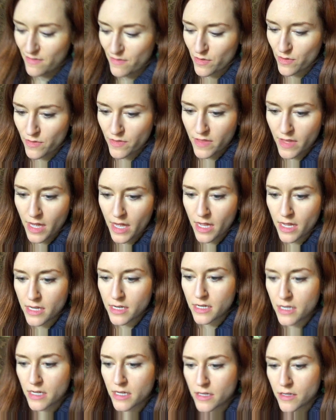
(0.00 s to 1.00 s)
Wrote that
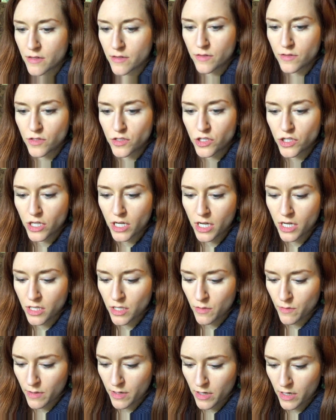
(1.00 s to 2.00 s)
in
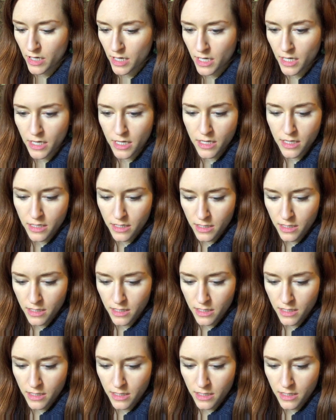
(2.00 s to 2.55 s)
January.